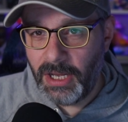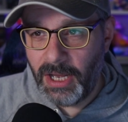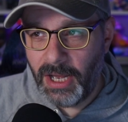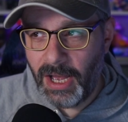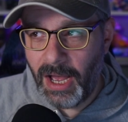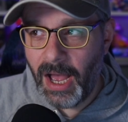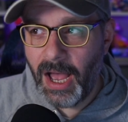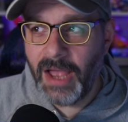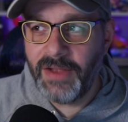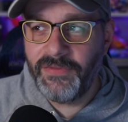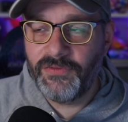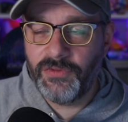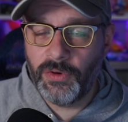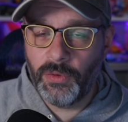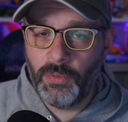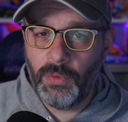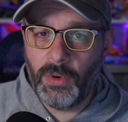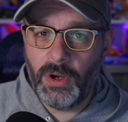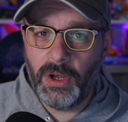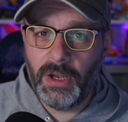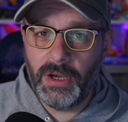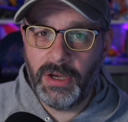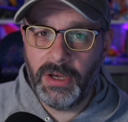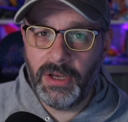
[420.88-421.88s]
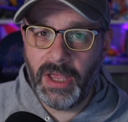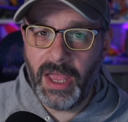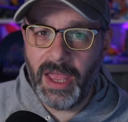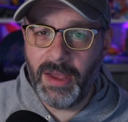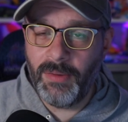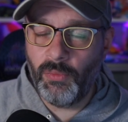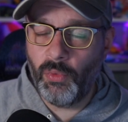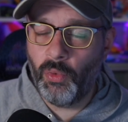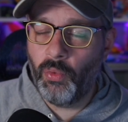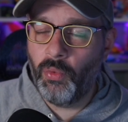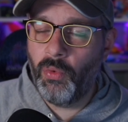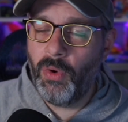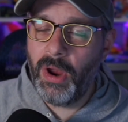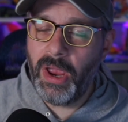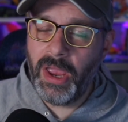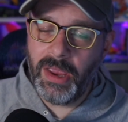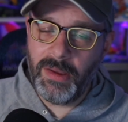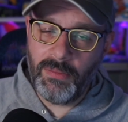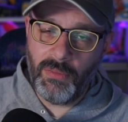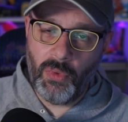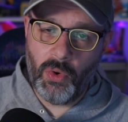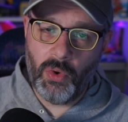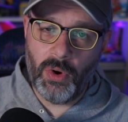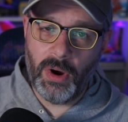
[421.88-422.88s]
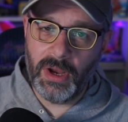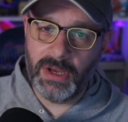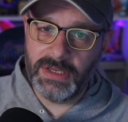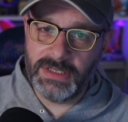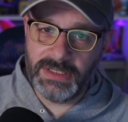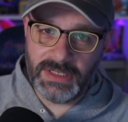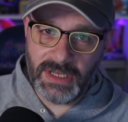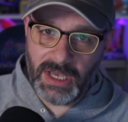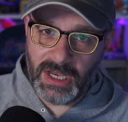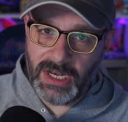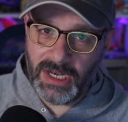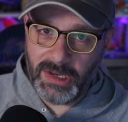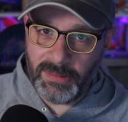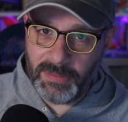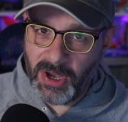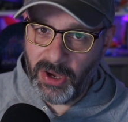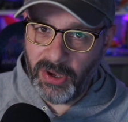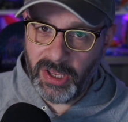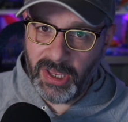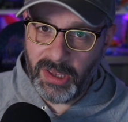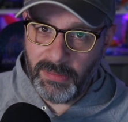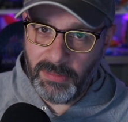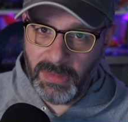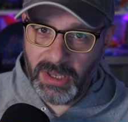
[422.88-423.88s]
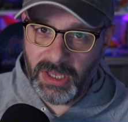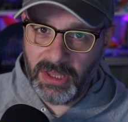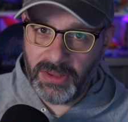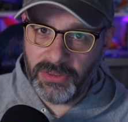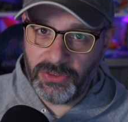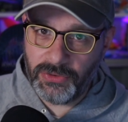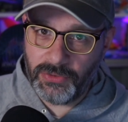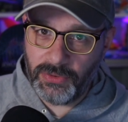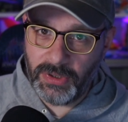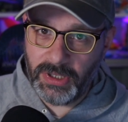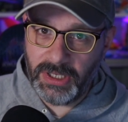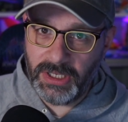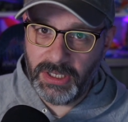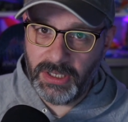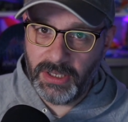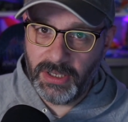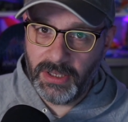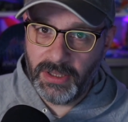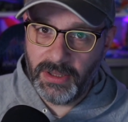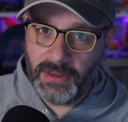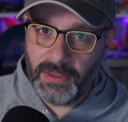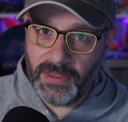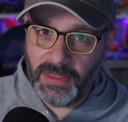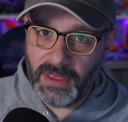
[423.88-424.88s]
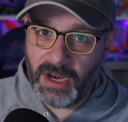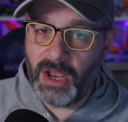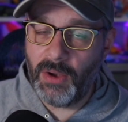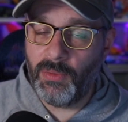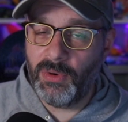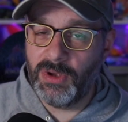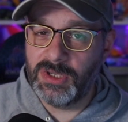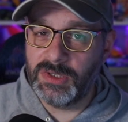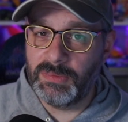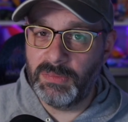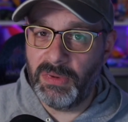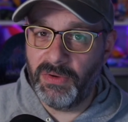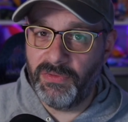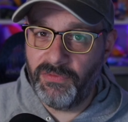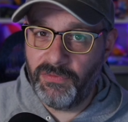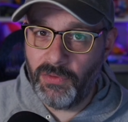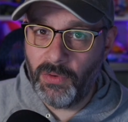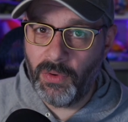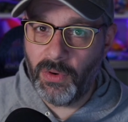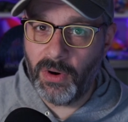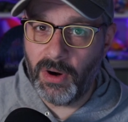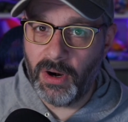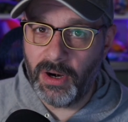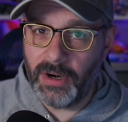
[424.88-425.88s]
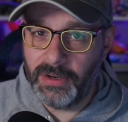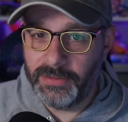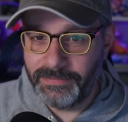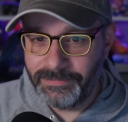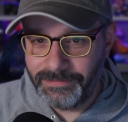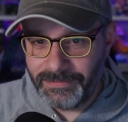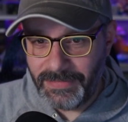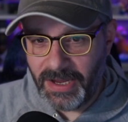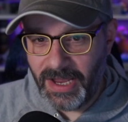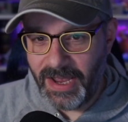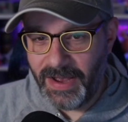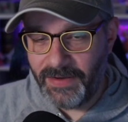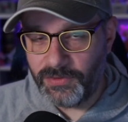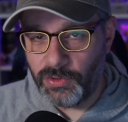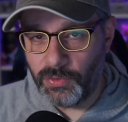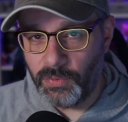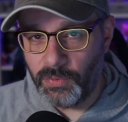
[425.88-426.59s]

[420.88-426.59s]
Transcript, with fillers: I, for one, am way more excited about Hitman three than I was before after